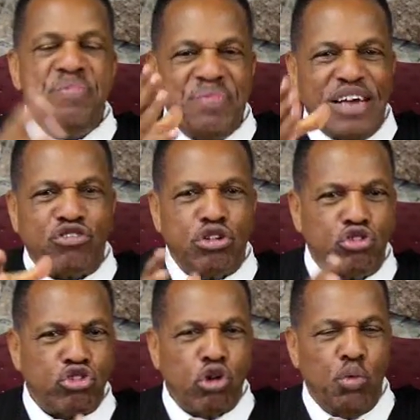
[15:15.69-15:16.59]
That's the
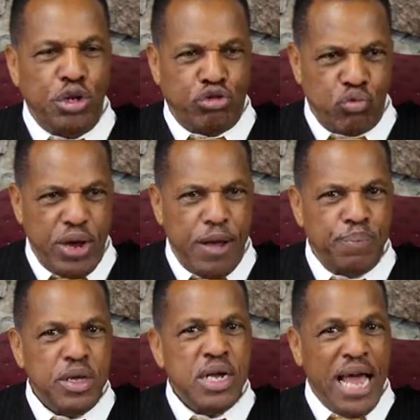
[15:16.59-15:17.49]
soulless realm.
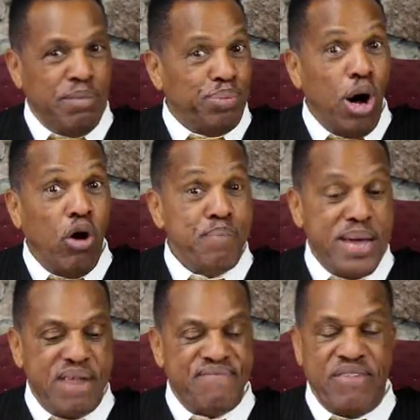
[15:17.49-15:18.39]
And Paul
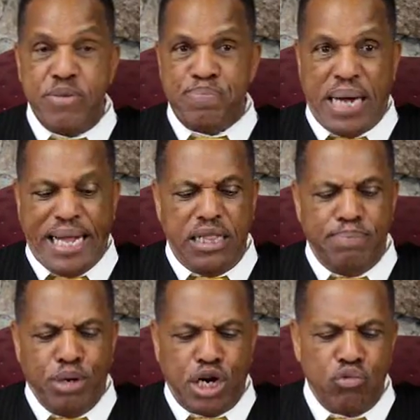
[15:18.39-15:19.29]
made it very plain in the
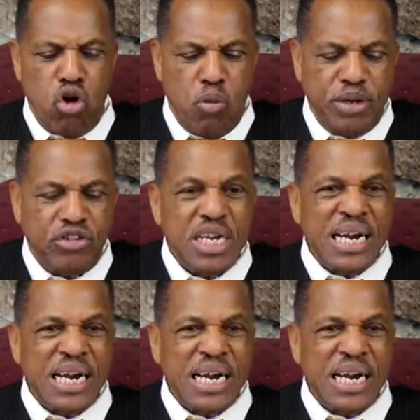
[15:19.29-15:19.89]
book of Romans.